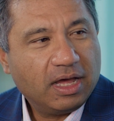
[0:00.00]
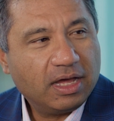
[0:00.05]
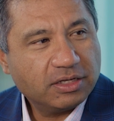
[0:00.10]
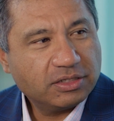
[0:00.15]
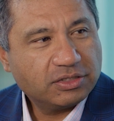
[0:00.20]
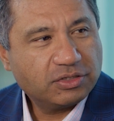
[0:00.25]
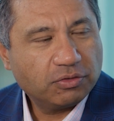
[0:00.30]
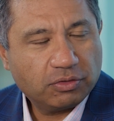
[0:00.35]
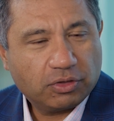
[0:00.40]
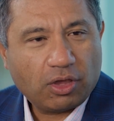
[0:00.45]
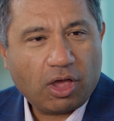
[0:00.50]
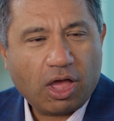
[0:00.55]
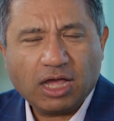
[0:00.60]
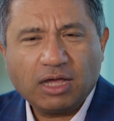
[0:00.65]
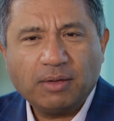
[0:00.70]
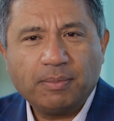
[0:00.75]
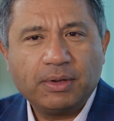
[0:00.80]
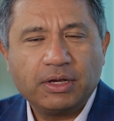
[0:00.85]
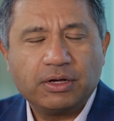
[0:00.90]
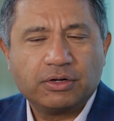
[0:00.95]
Uh, so, talk
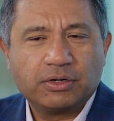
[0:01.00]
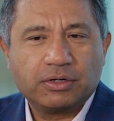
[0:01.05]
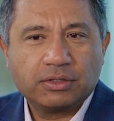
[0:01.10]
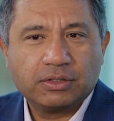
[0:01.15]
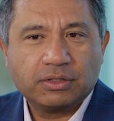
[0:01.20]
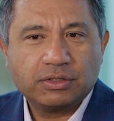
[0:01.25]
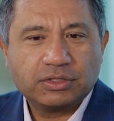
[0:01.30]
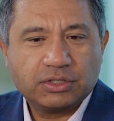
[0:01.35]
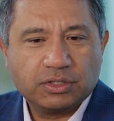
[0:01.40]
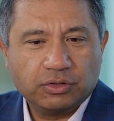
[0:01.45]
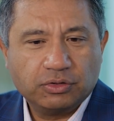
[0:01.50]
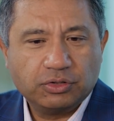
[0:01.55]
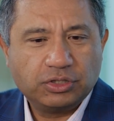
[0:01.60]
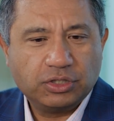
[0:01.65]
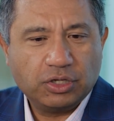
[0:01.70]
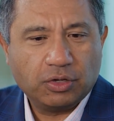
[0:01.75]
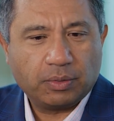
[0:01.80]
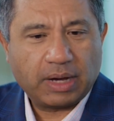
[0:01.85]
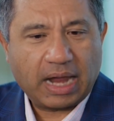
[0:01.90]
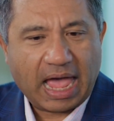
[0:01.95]
about your
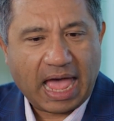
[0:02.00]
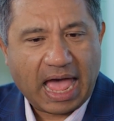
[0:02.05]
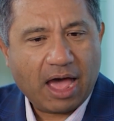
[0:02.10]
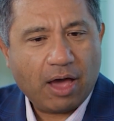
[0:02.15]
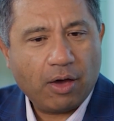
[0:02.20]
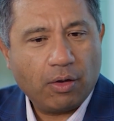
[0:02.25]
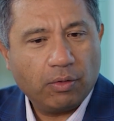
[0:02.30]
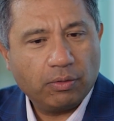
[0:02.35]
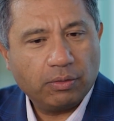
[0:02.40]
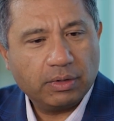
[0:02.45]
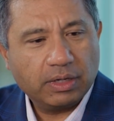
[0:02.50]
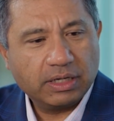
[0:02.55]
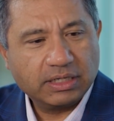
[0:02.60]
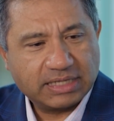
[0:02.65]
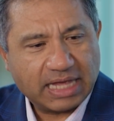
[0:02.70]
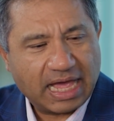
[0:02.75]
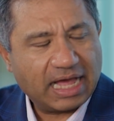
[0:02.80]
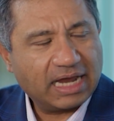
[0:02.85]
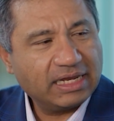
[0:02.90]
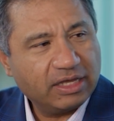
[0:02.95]
solution though and how
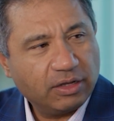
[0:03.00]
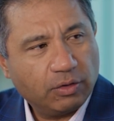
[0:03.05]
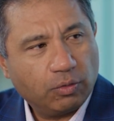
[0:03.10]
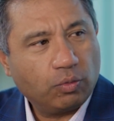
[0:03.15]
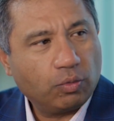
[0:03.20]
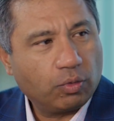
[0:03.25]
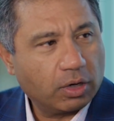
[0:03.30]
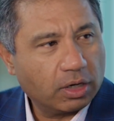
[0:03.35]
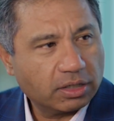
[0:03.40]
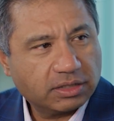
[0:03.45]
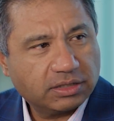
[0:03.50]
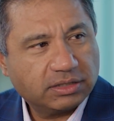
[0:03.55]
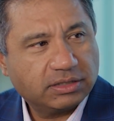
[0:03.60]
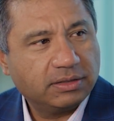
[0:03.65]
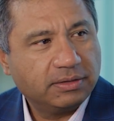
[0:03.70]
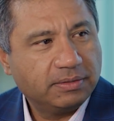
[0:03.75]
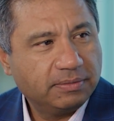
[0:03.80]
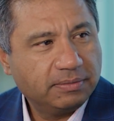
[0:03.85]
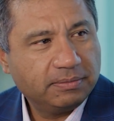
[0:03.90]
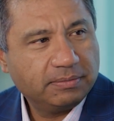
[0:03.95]
exactly it works.